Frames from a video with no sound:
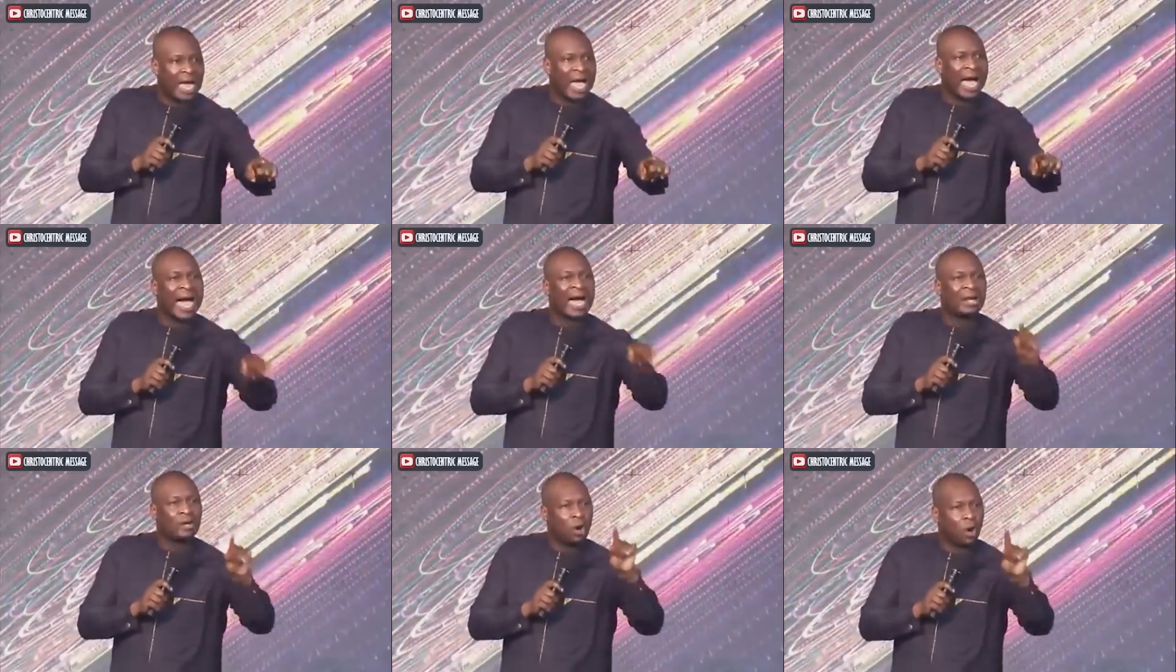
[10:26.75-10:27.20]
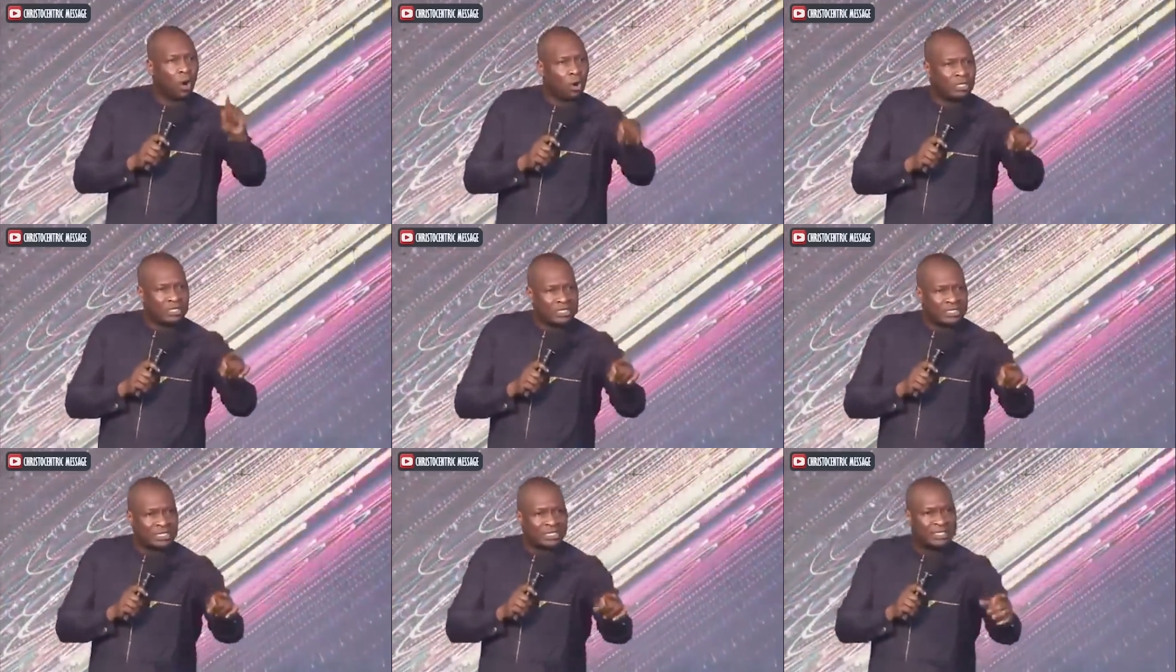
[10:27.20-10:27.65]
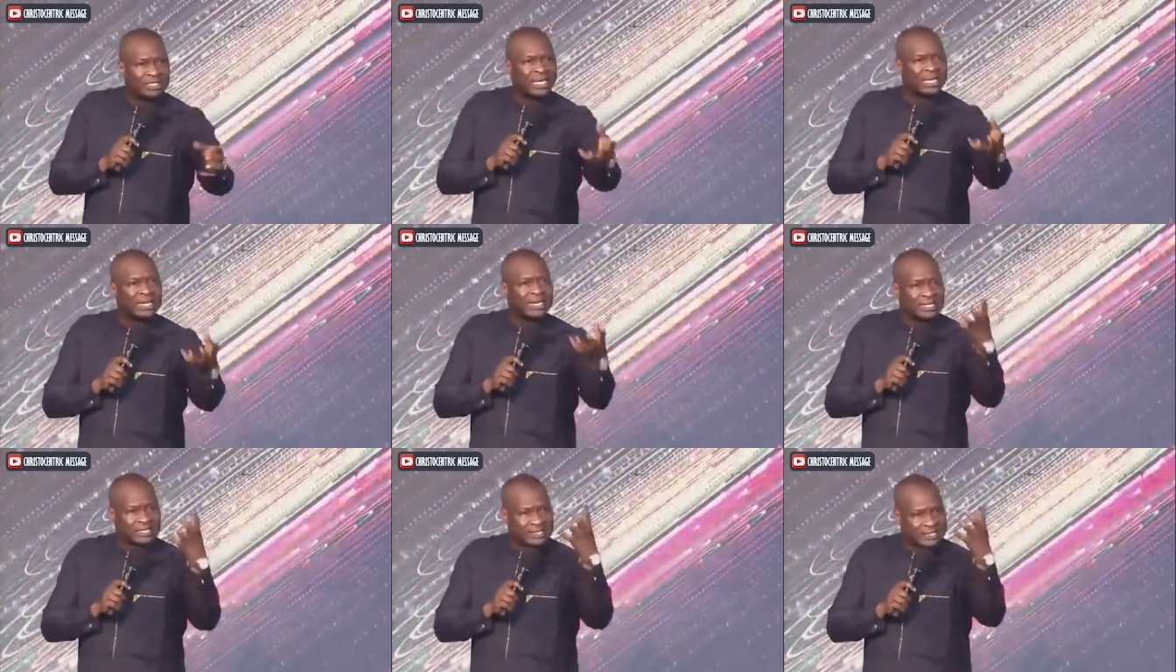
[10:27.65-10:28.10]
And until
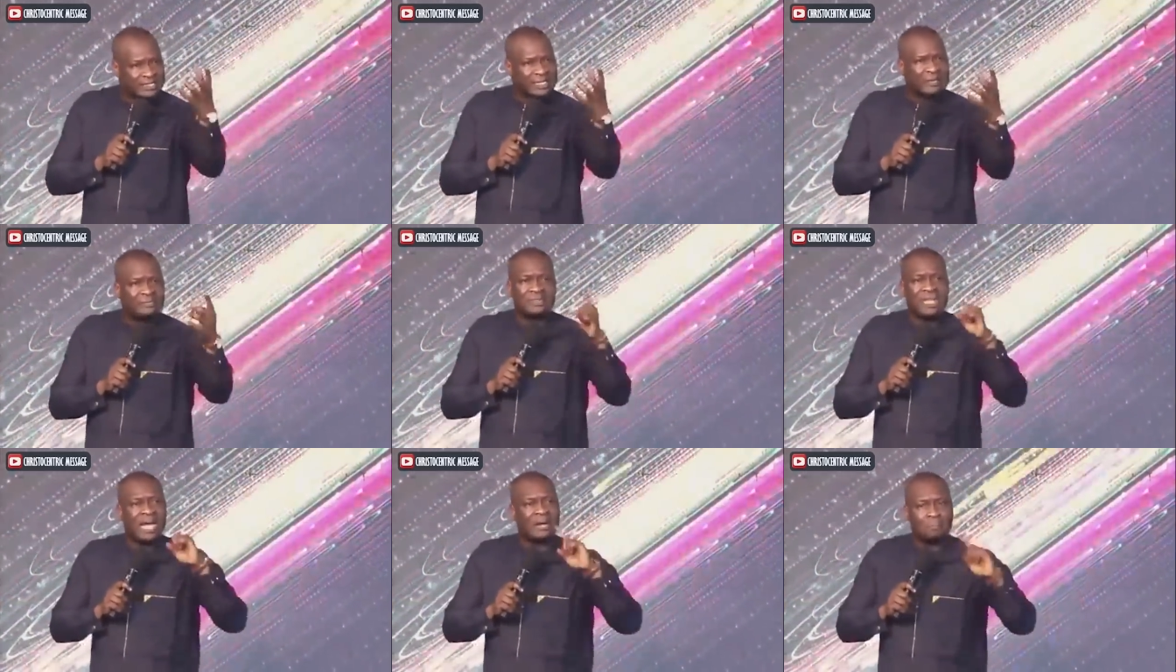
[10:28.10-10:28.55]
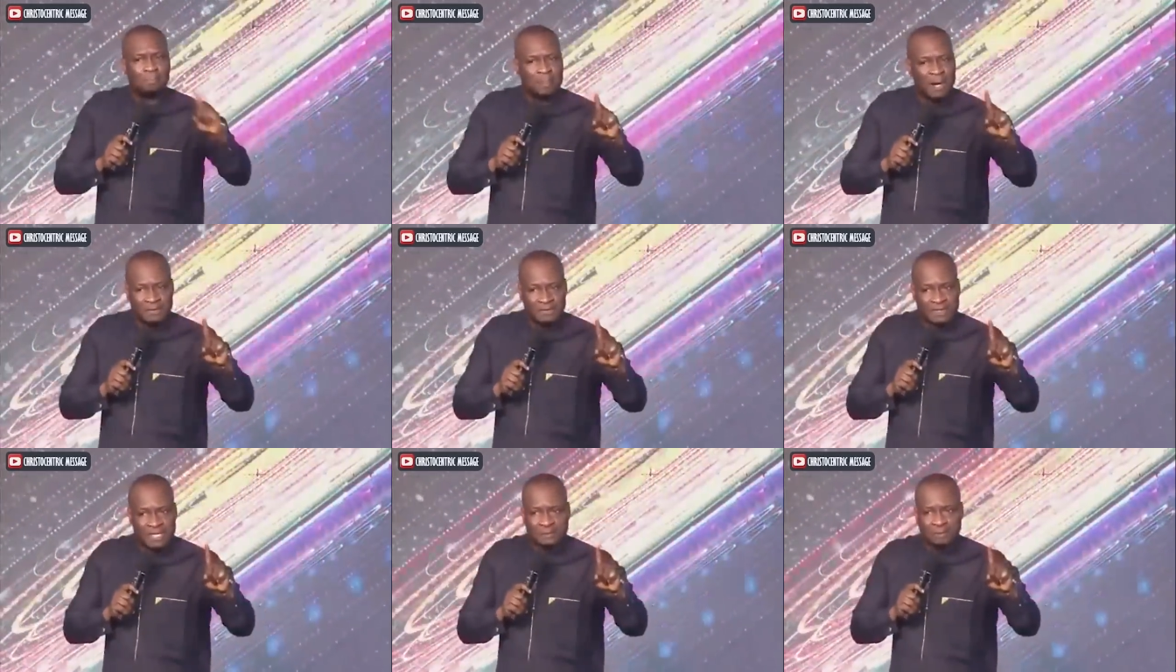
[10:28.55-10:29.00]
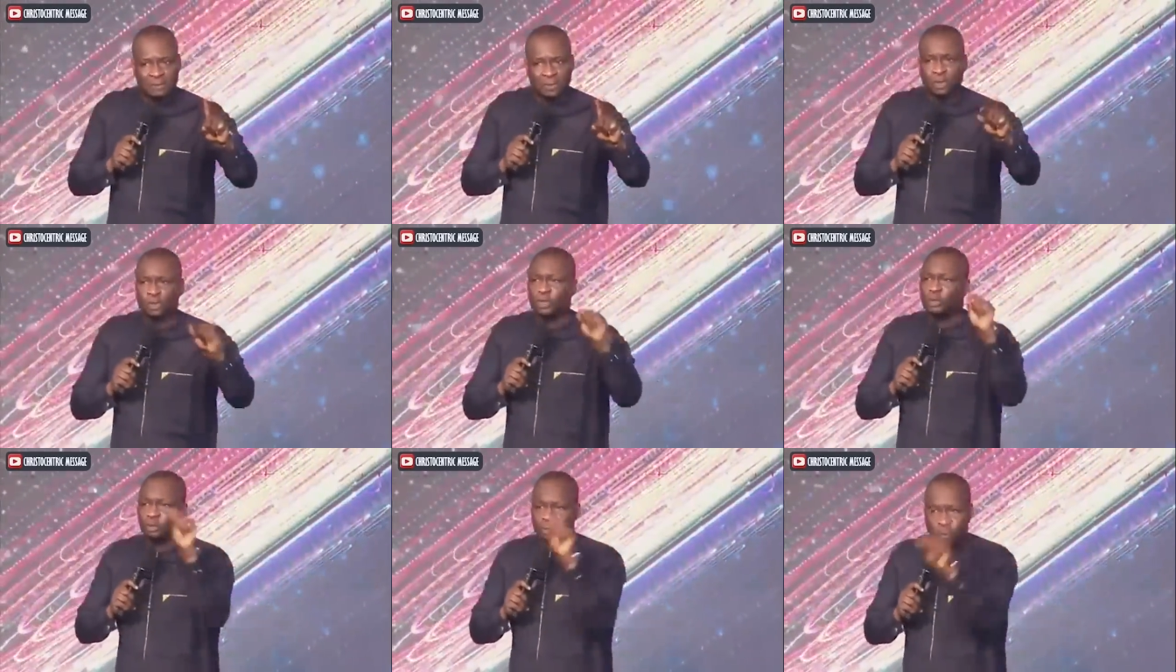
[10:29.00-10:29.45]
they receive that
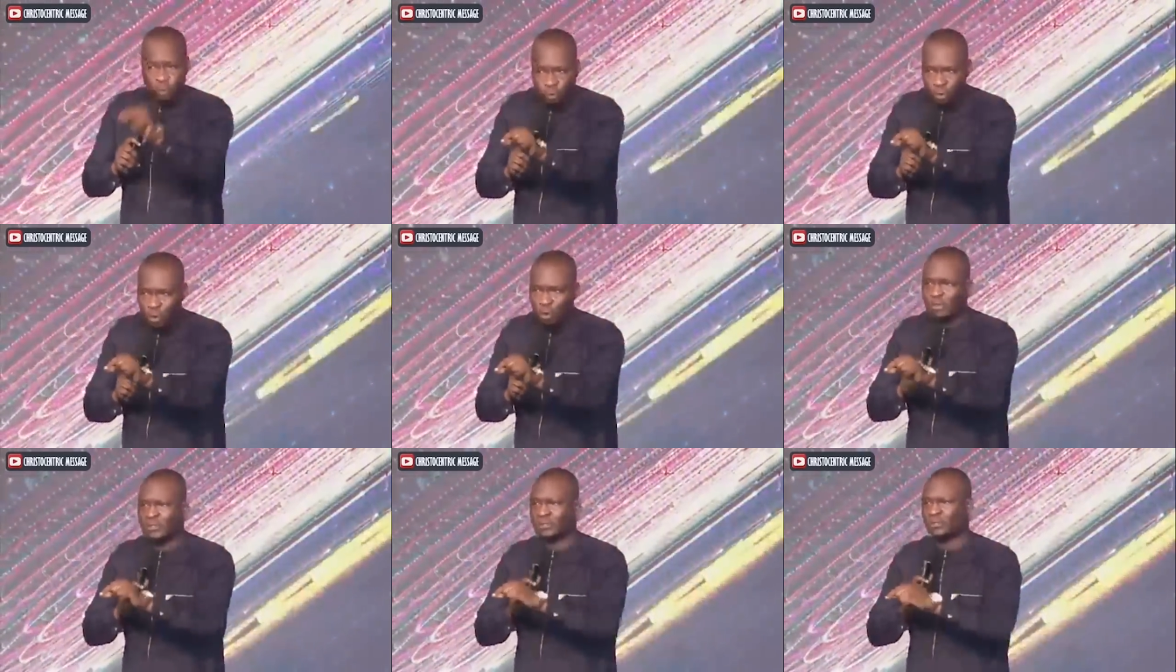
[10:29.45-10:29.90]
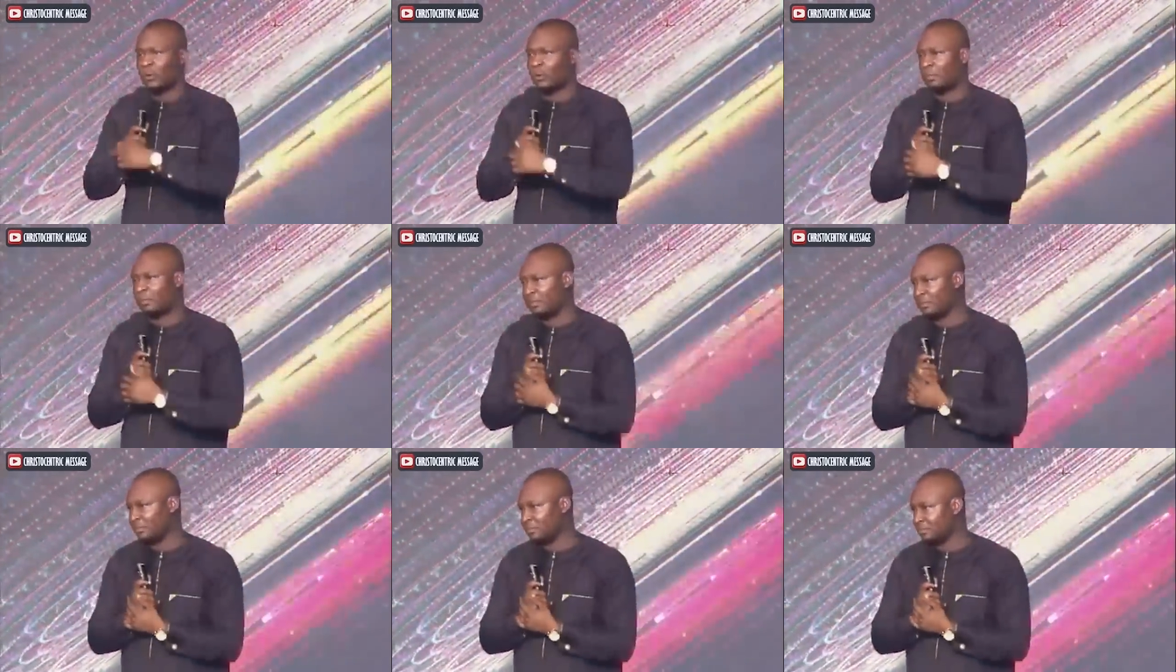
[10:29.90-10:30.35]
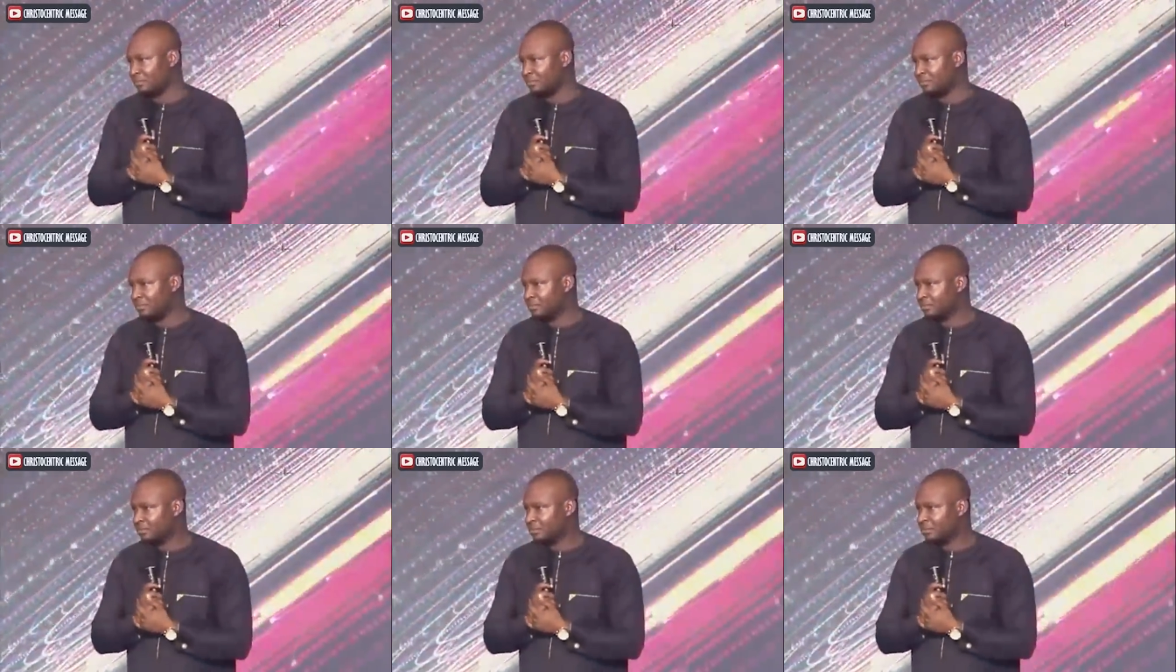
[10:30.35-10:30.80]
perception, you do not stop.
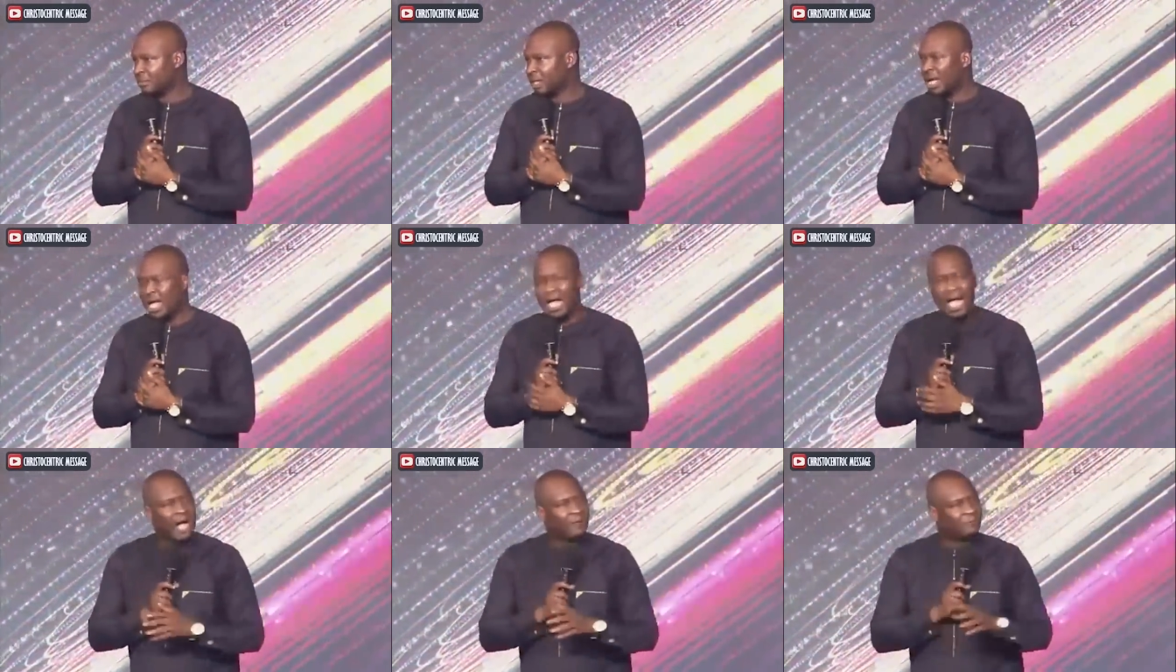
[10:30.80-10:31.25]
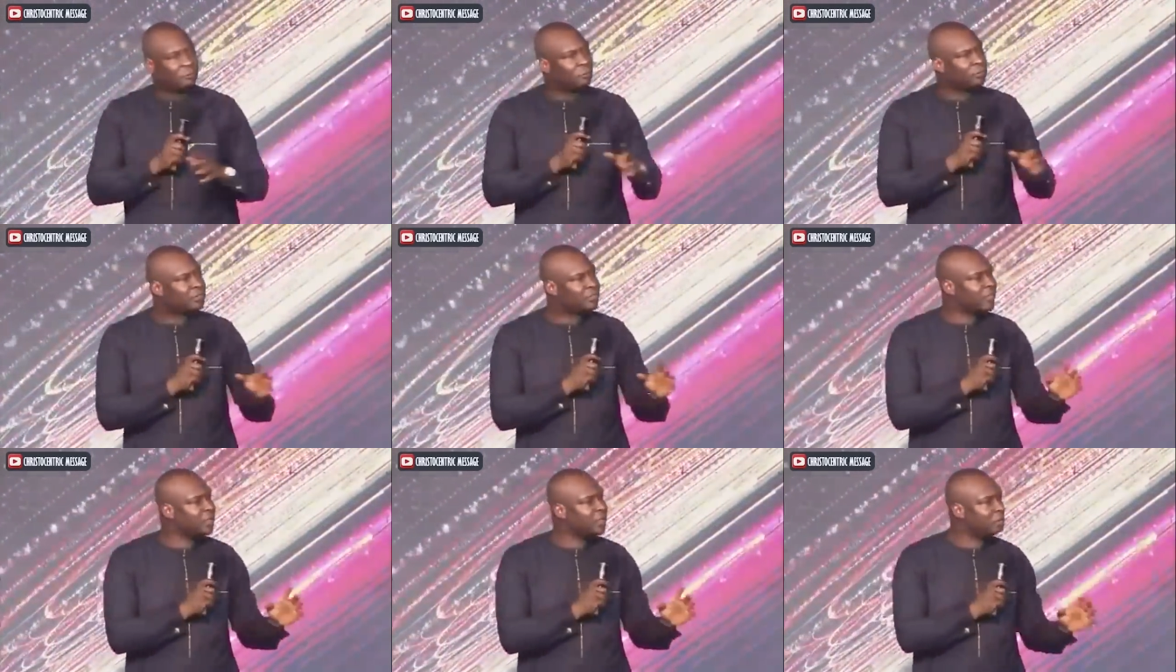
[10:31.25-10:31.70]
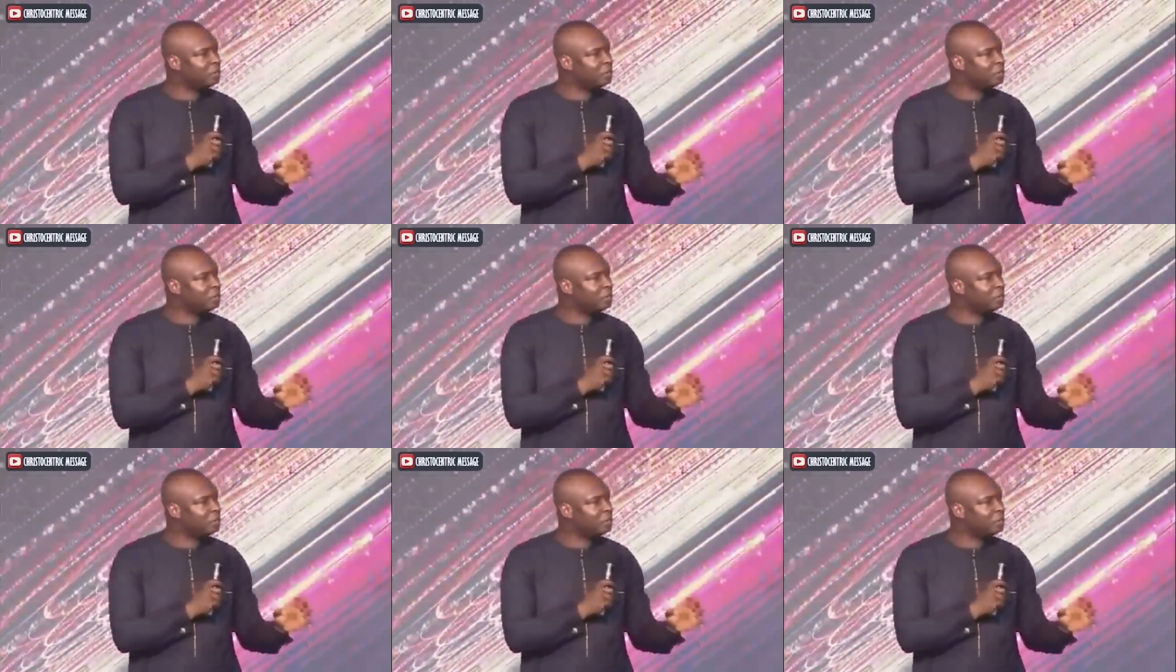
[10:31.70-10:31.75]
Have you seen